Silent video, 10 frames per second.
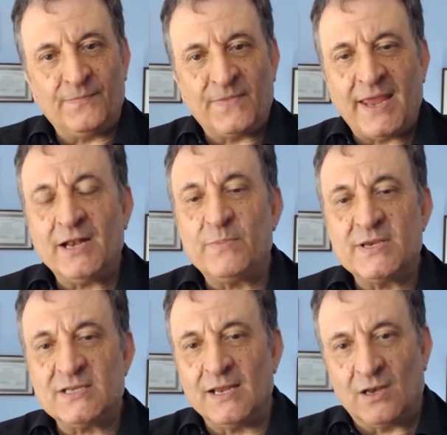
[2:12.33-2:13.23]
Um,
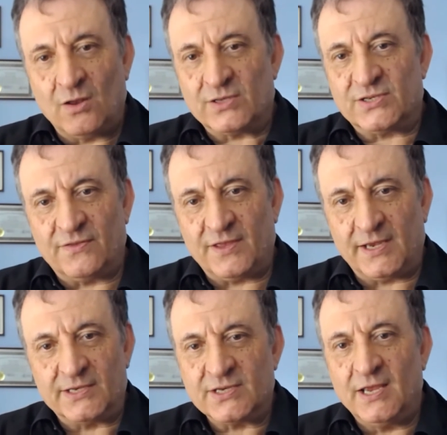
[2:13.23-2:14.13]
NLP is like lots of
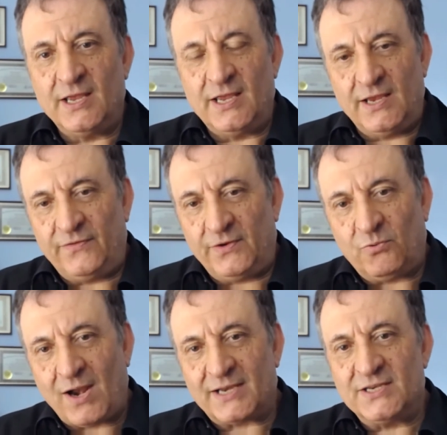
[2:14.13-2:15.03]
things. If you
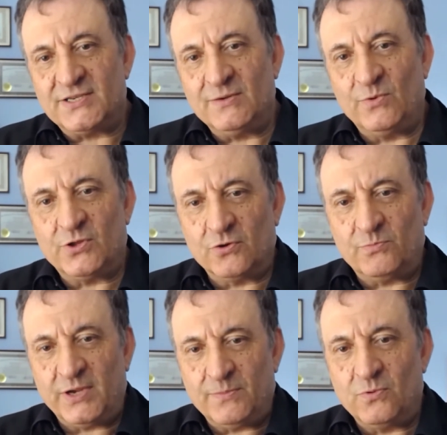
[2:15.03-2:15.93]
practice it with
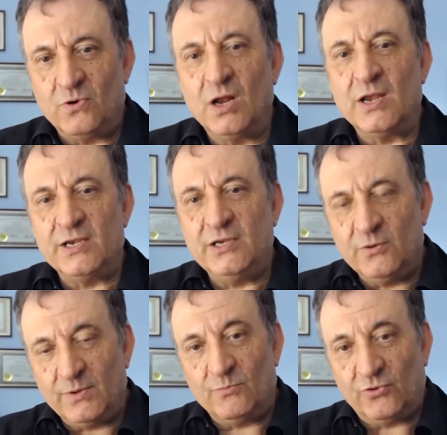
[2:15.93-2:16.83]
good people,
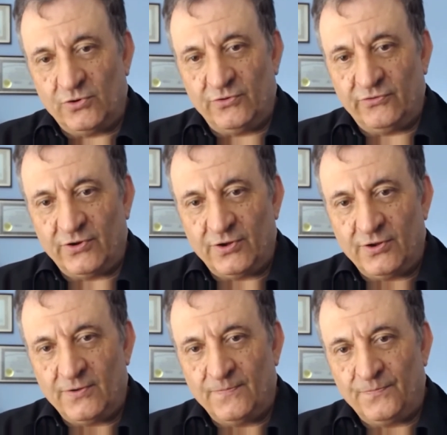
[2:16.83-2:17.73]
you improve.
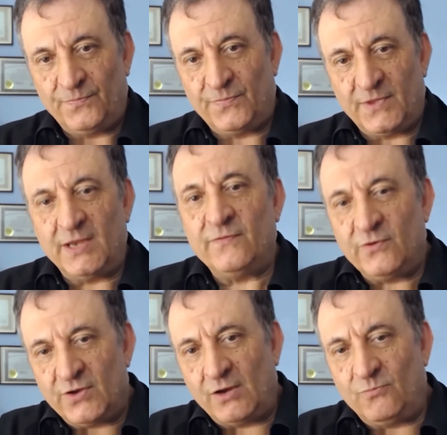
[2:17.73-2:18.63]

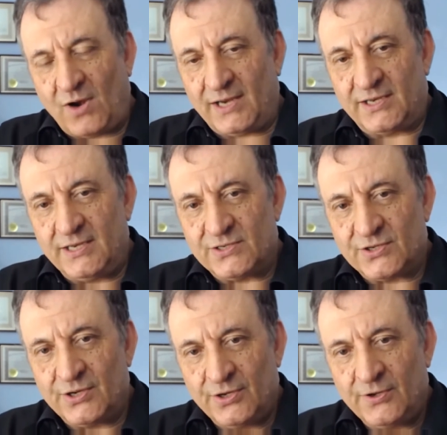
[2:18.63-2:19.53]
If you don't
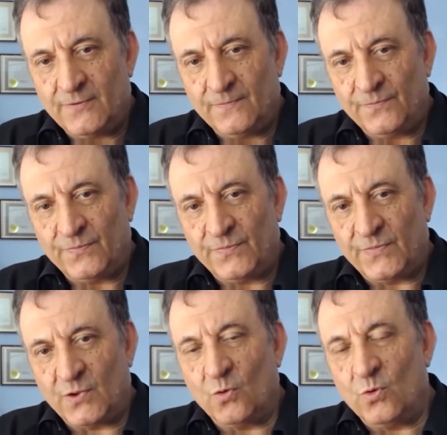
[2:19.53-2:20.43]
practice,
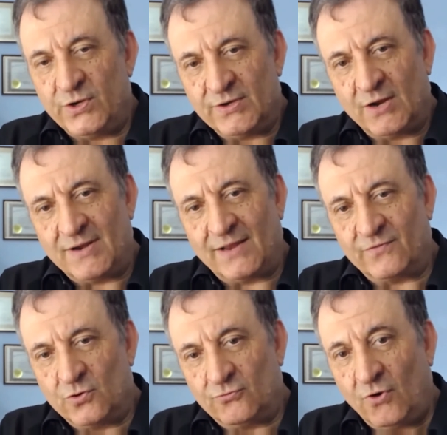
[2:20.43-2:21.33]
or you don't
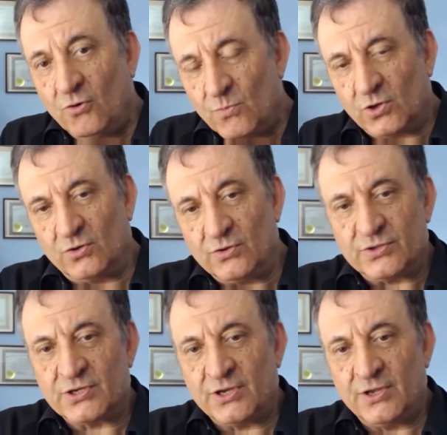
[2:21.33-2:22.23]
have good role
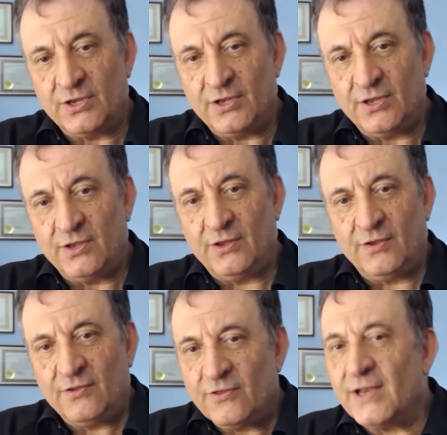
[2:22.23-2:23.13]
models,
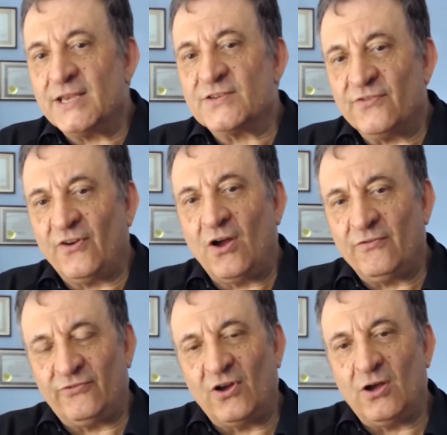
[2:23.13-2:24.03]
then it's
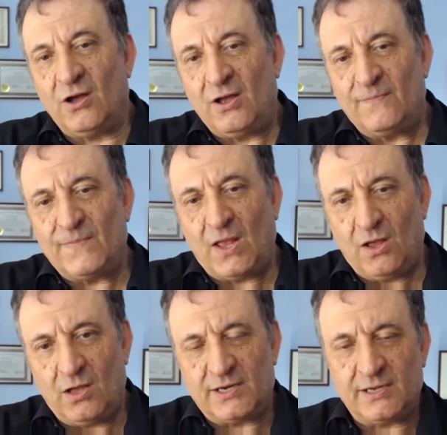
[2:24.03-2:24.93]
far, far
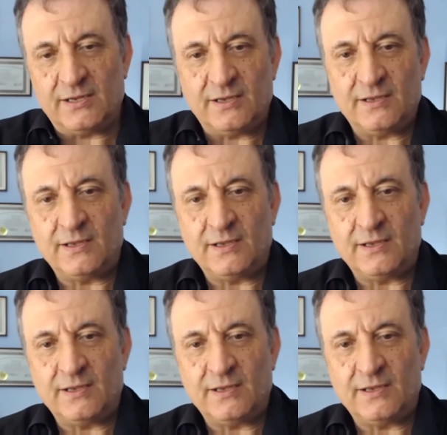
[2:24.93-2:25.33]
harder.